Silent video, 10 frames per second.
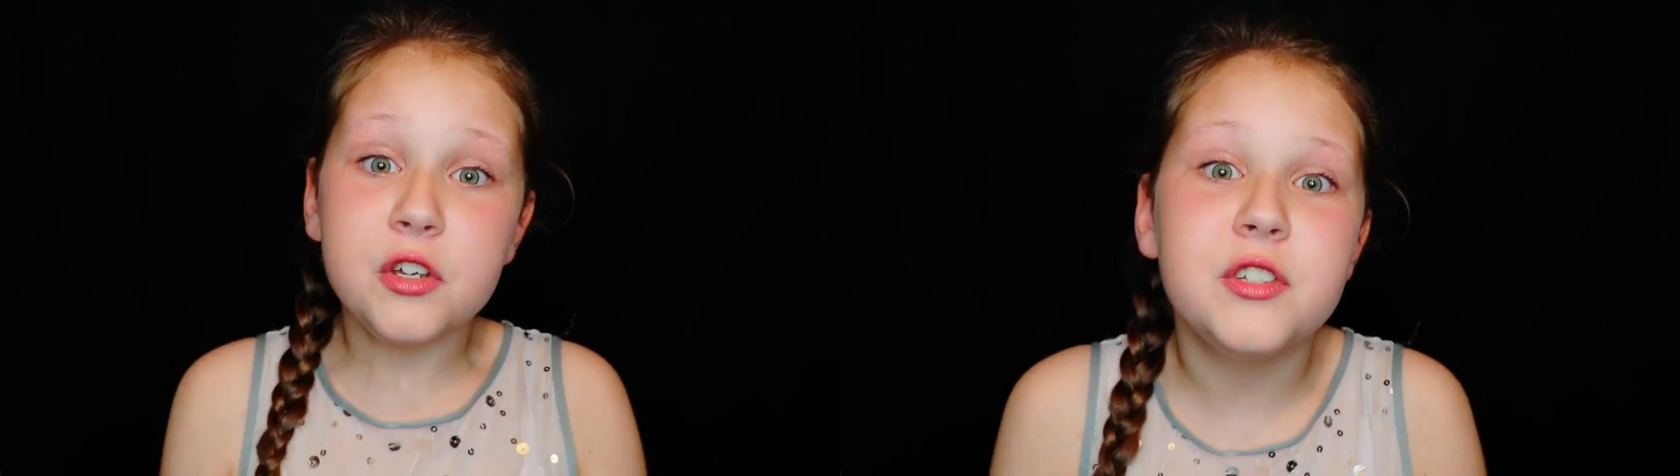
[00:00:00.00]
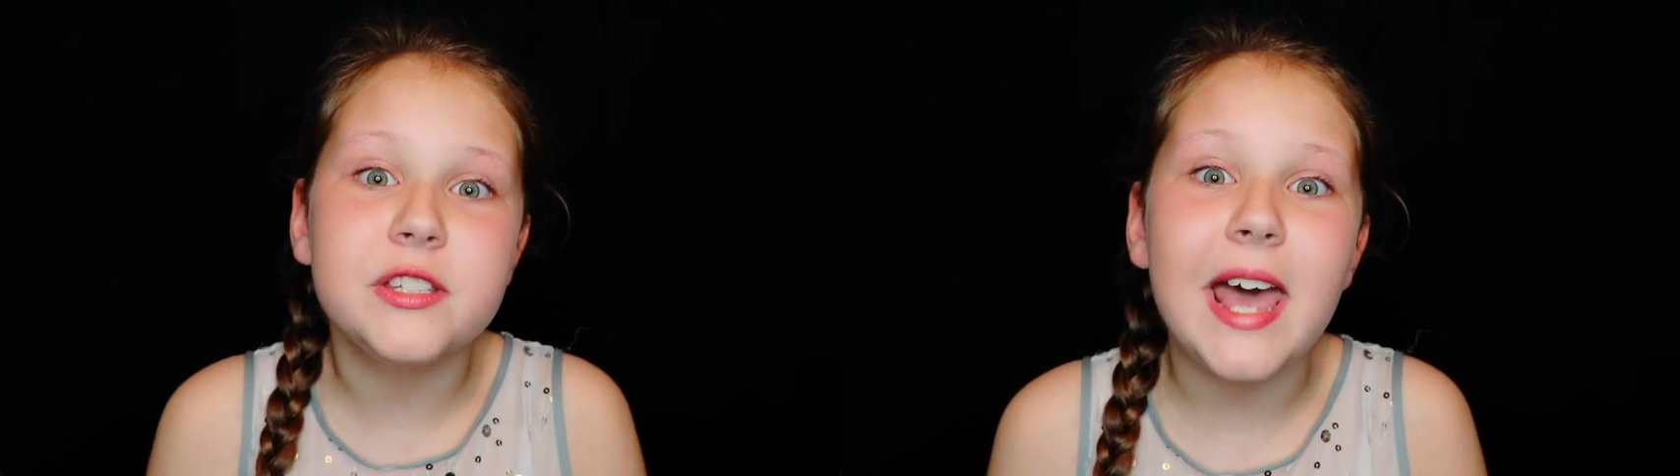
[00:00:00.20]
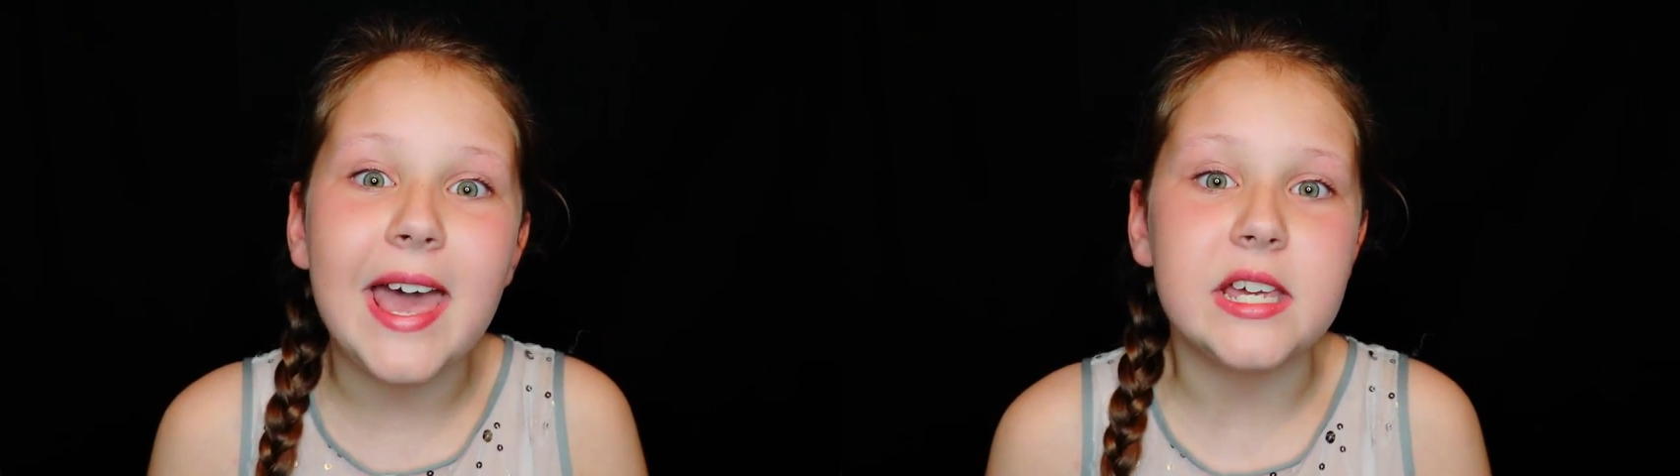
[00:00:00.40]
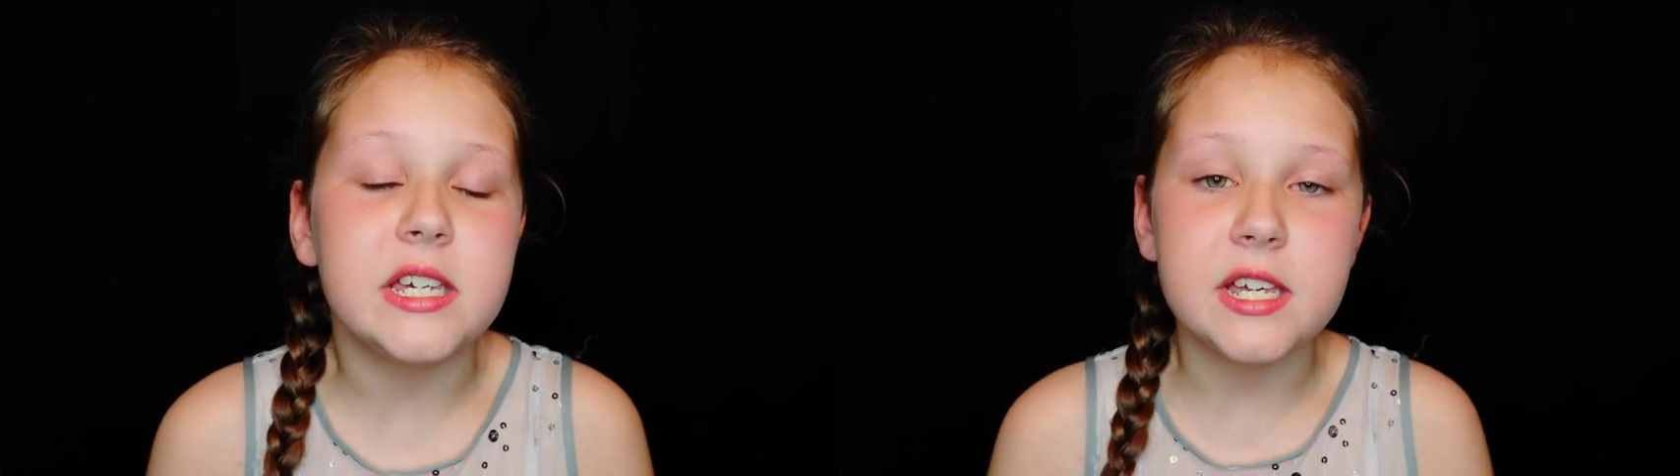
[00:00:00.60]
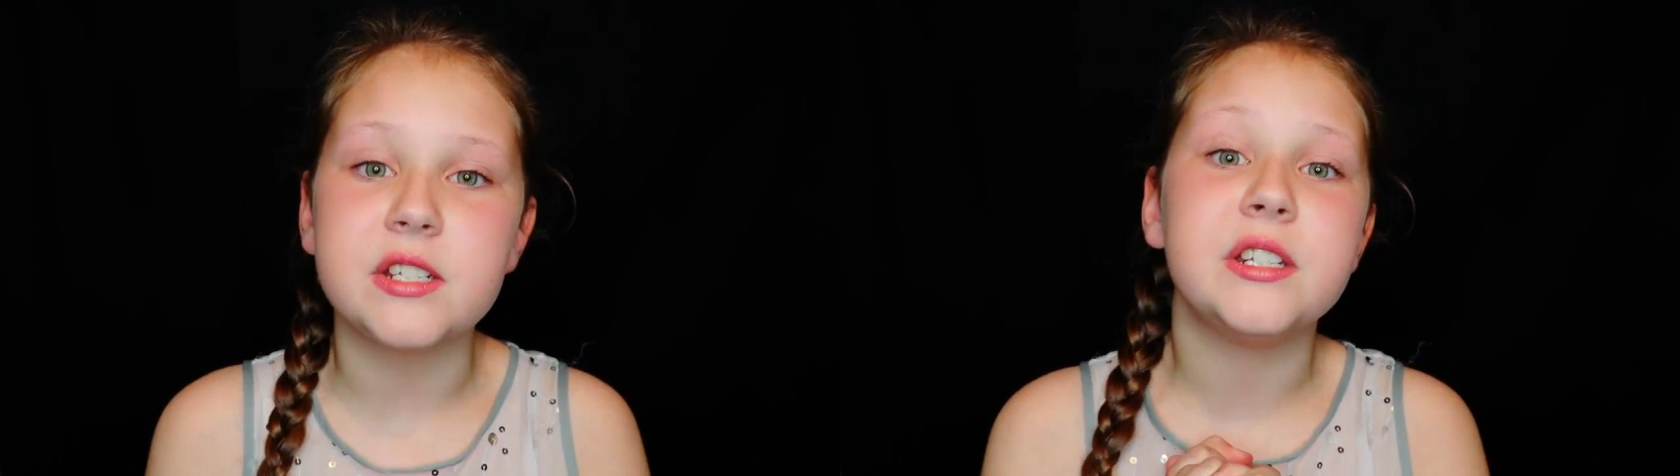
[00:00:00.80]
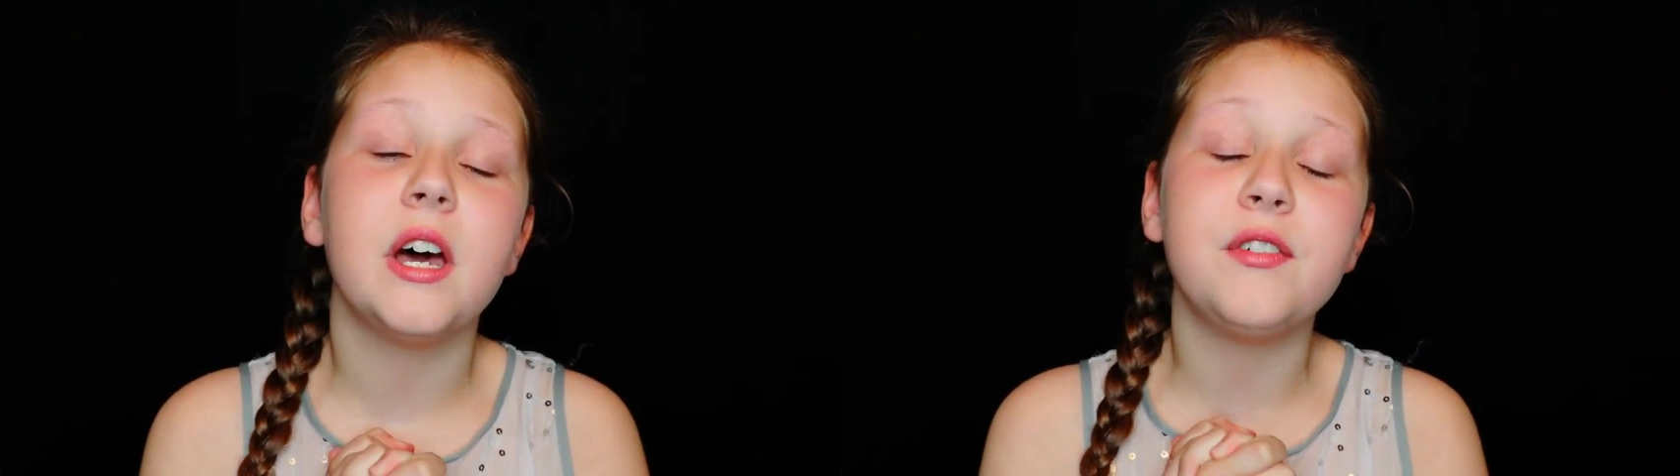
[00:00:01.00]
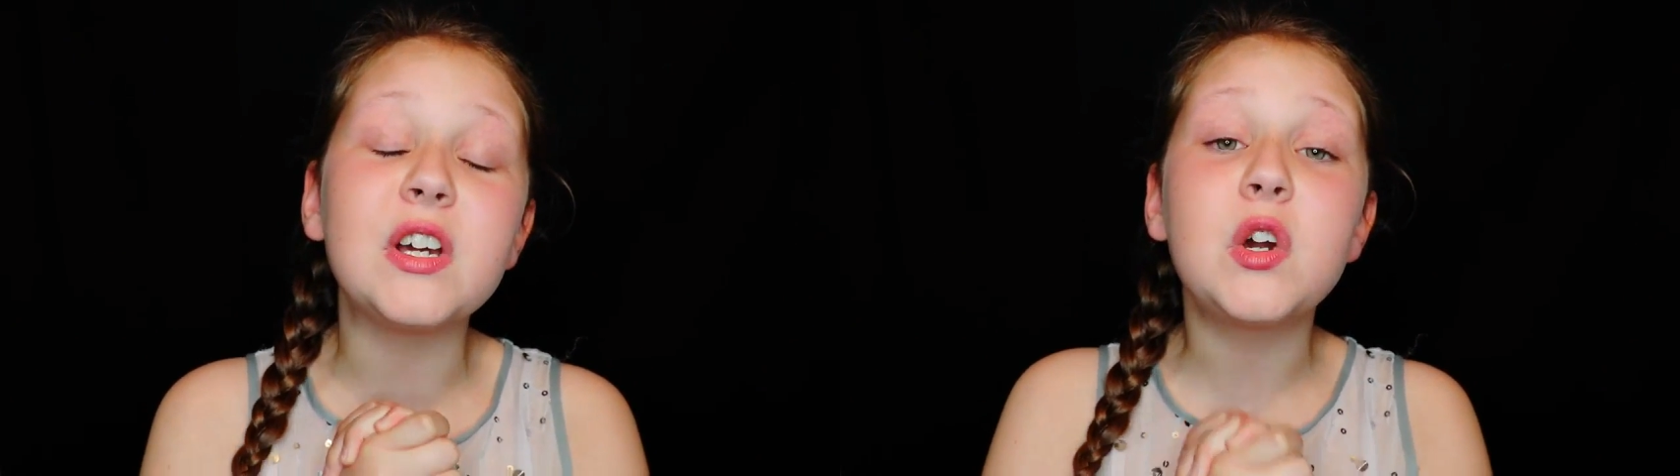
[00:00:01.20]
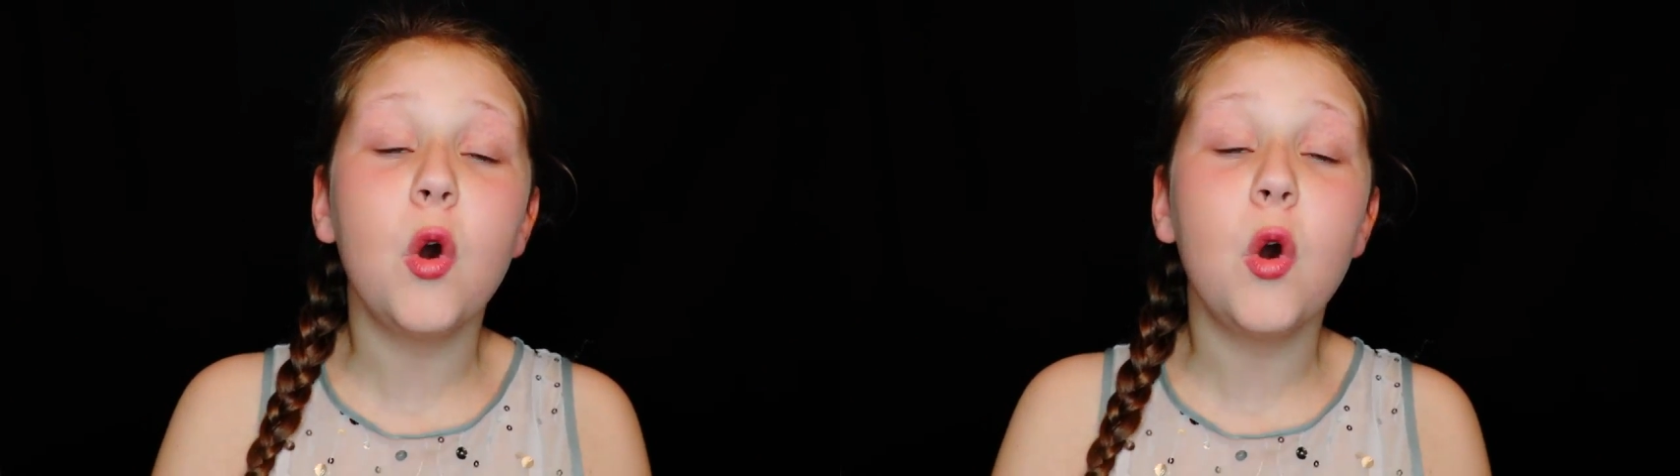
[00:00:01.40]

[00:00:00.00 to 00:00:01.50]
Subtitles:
So today is another